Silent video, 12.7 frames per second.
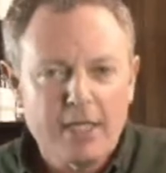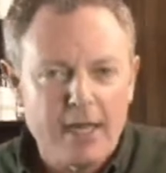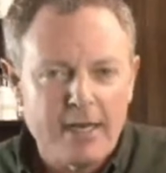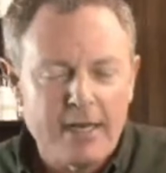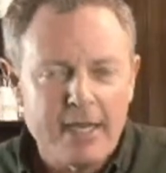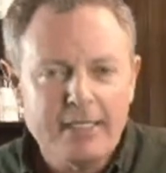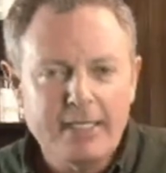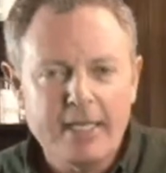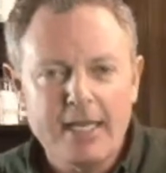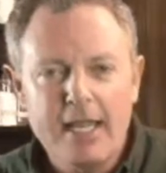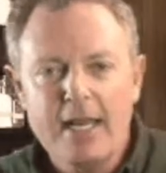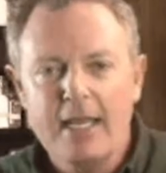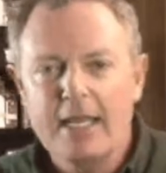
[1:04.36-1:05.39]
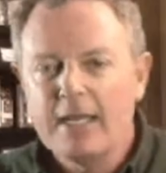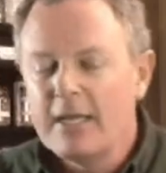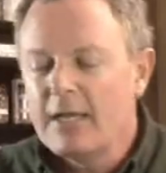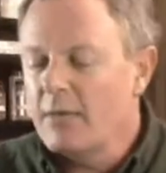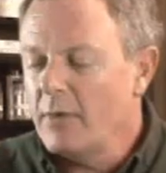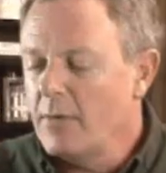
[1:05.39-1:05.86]
on in 1980,
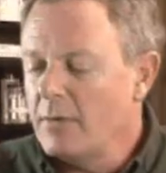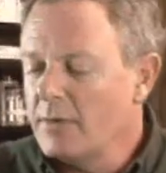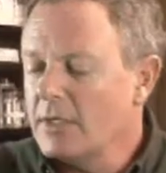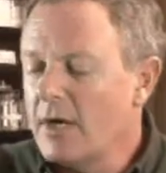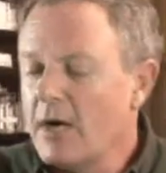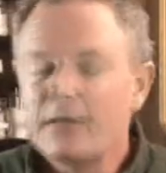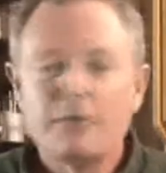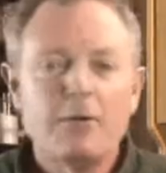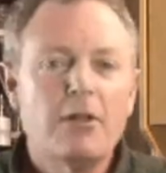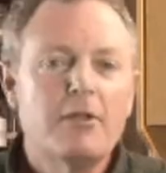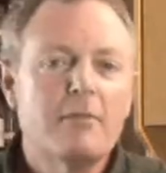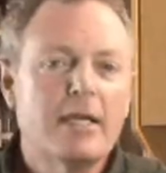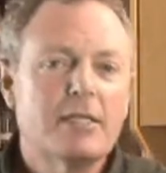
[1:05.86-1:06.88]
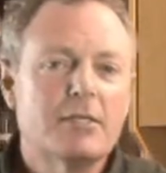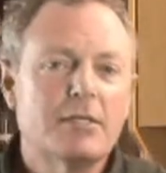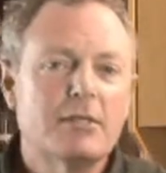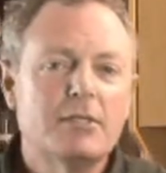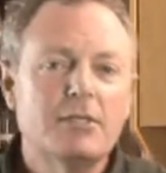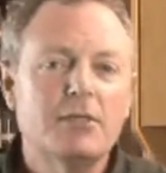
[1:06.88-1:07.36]
we installed a
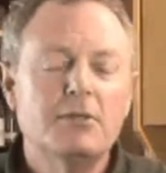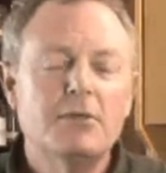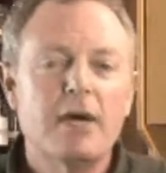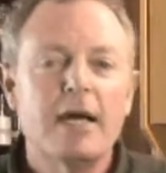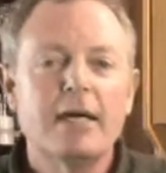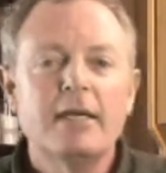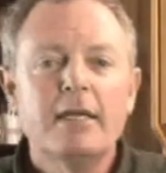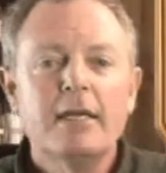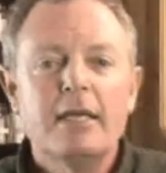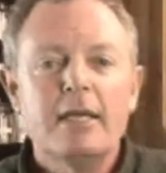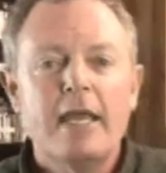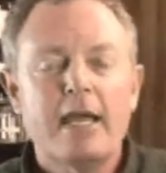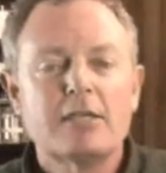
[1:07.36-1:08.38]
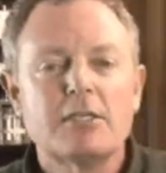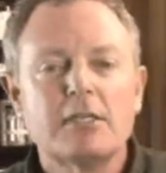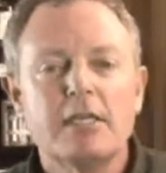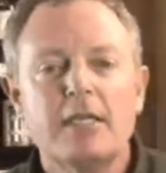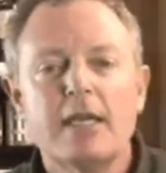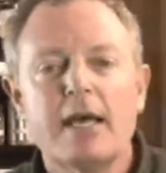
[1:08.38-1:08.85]
Rollo-Mixer to
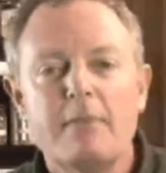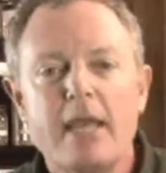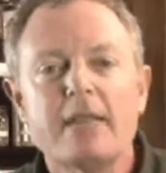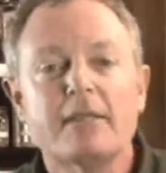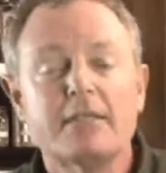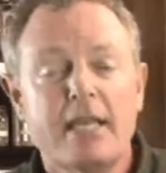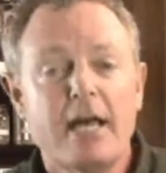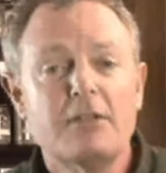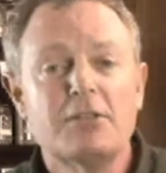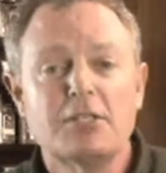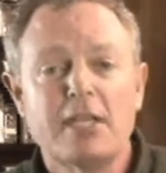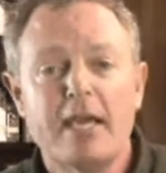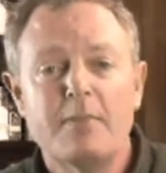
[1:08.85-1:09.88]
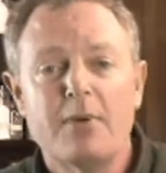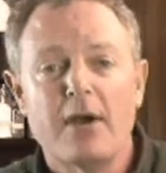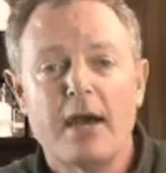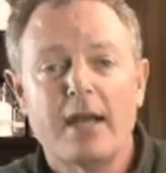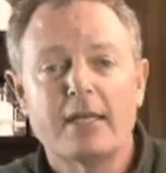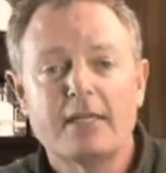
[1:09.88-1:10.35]
actually make this algicide
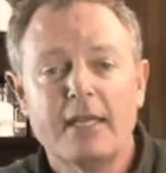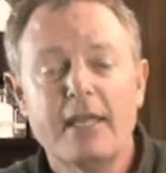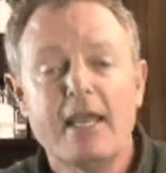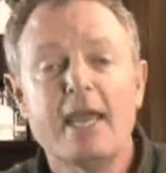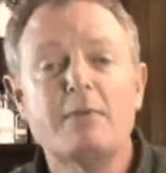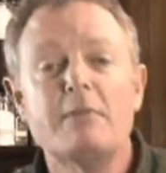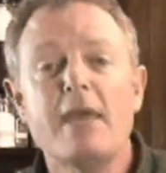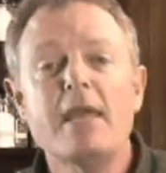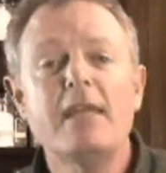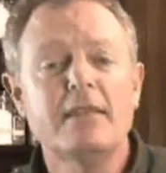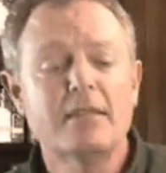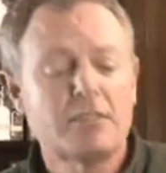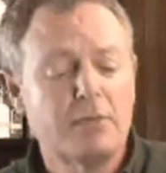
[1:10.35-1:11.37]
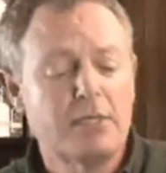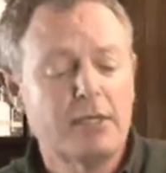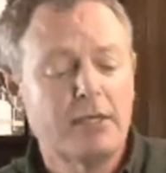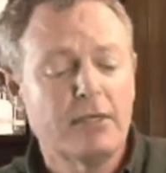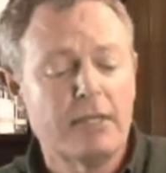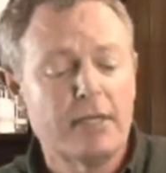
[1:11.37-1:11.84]
product. And they had been making this
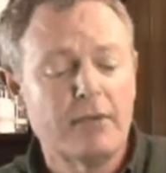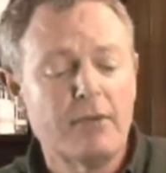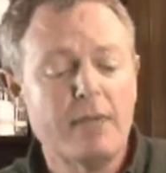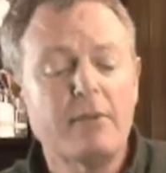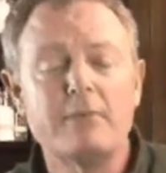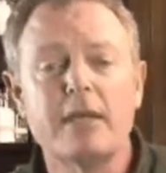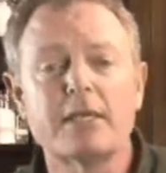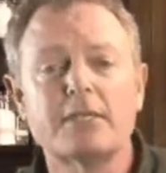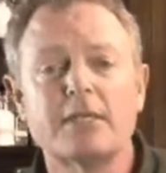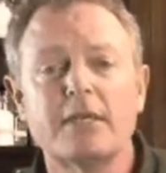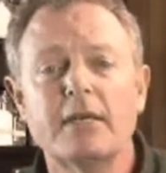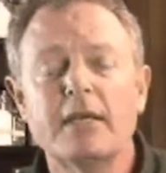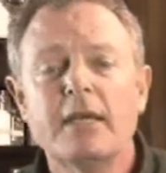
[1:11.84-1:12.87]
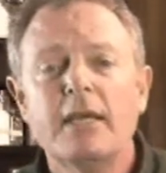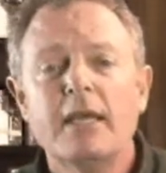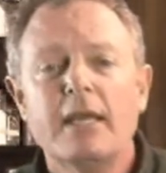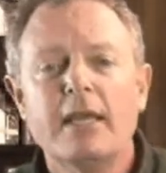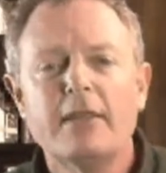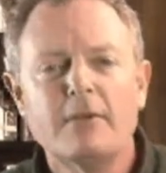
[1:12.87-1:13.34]
material in a ribbon mixer,
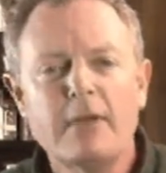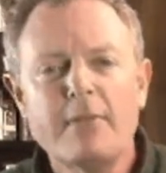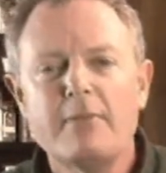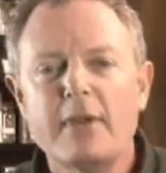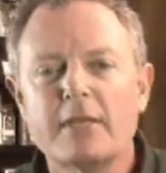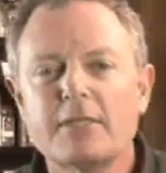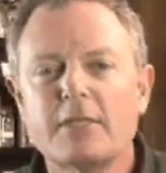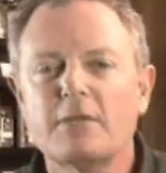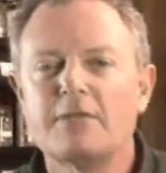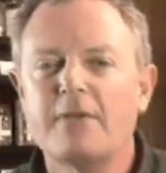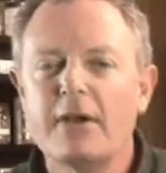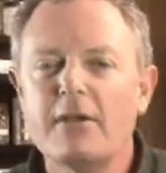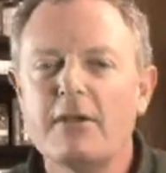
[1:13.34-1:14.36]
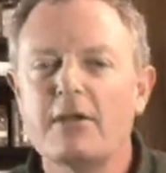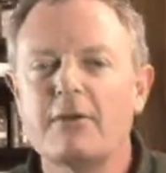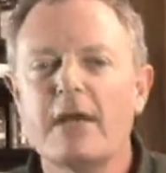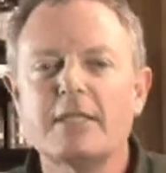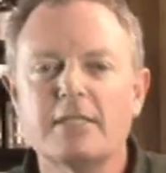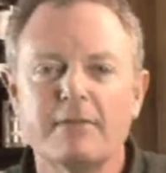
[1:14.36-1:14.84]
and the ribbon mixer was very
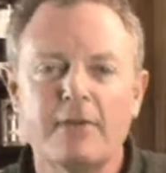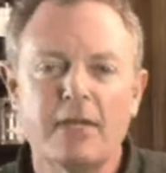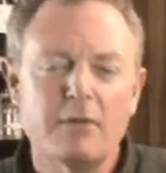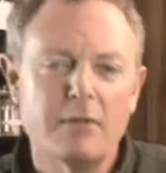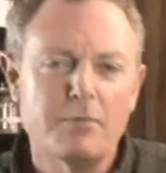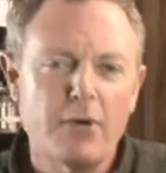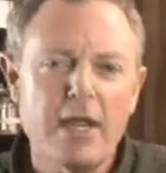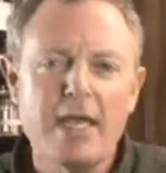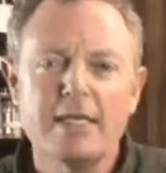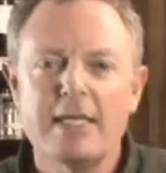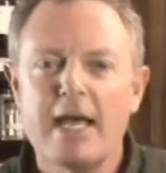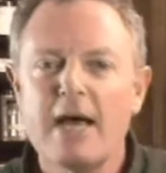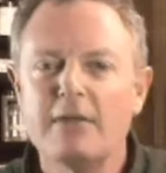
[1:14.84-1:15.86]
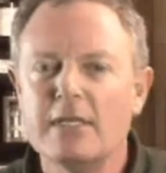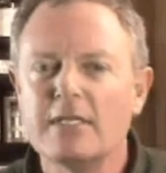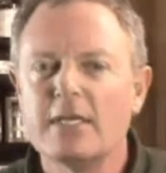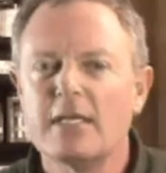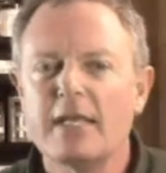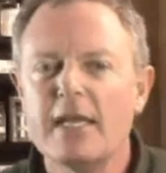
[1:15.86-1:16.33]
aggressive, and it would break down
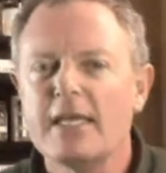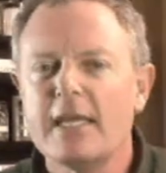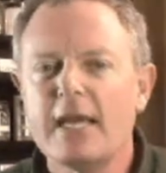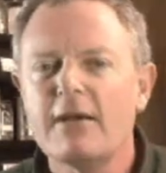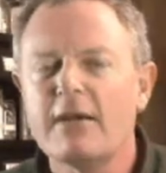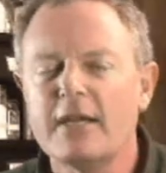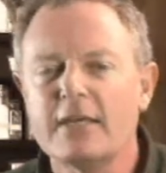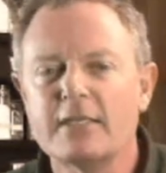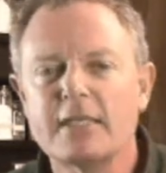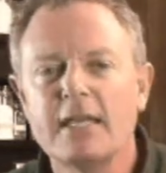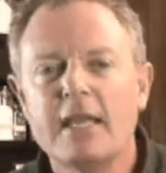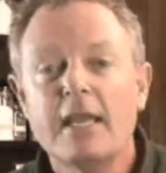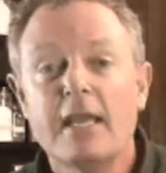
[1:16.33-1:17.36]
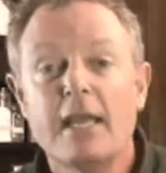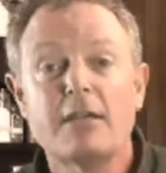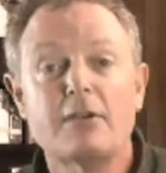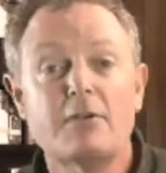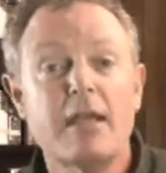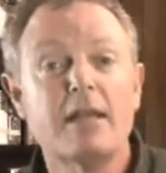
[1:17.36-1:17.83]
these clay carriers and
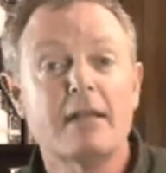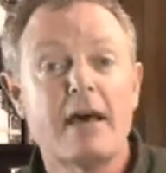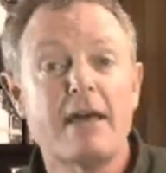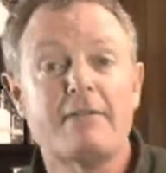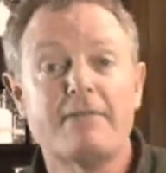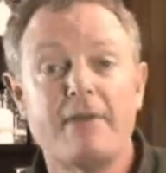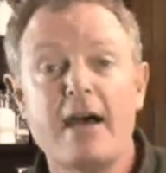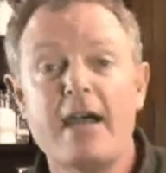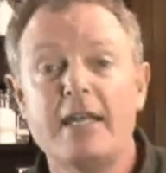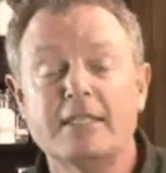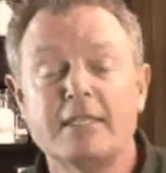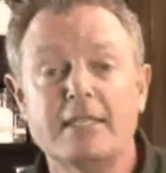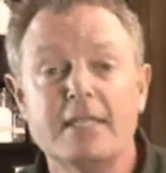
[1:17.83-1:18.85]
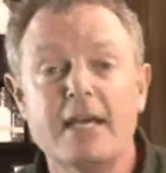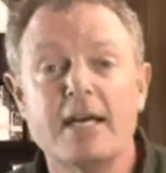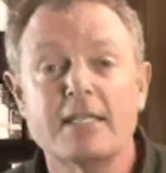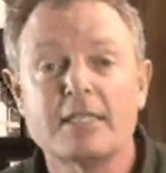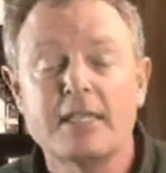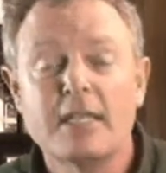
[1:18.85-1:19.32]
create a lot of fines and
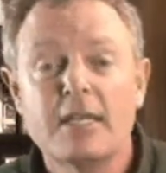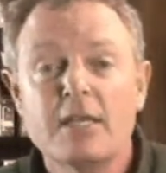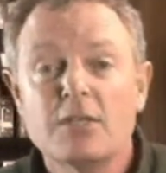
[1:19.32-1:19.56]
dust.